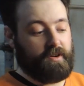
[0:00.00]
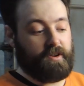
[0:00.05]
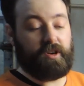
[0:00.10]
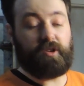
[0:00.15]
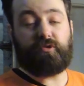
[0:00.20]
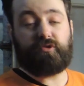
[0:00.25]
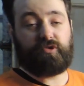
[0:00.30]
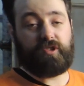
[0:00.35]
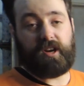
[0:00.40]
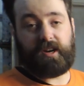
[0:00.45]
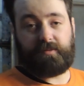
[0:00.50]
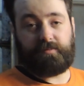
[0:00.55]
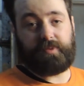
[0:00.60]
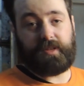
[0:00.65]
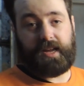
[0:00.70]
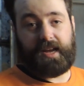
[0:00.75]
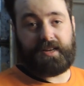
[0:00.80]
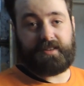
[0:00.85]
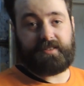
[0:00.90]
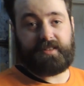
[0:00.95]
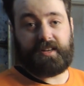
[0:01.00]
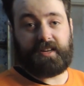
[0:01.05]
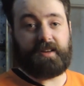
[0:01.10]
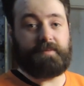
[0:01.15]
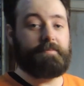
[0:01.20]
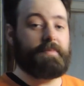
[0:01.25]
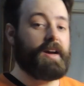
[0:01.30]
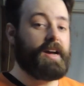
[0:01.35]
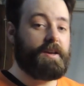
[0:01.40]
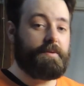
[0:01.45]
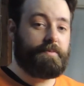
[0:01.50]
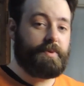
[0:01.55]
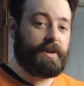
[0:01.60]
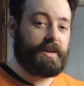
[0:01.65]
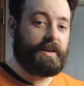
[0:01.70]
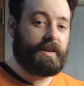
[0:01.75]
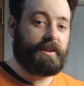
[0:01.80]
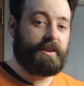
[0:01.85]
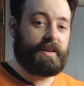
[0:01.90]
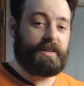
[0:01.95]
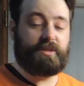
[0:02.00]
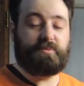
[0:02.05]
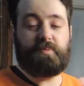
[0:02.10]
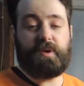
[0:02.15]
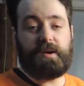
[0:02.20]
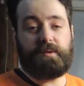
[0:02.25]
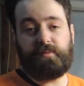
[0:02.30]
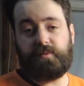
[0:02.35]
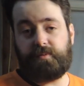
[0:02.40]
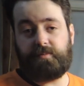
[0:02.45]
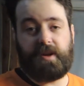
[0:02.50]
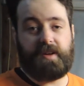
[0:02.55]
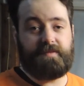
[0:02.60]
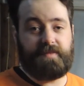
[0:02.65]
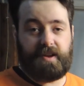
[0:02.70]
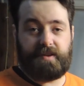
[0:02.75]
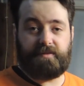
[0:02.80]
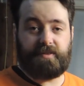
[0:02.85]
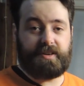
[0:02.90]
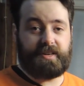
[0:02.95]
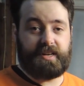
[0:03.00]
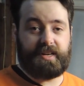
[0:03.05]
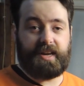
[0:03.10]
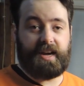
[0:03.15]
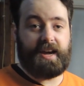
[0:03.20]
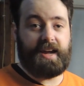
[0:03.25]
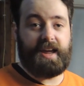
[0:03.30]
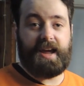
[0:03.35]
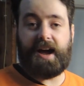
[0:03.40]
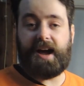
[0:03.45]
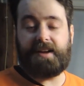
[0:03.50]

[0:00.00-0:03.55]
Neutron plastic, in my opinion, is probably my favorite to dye.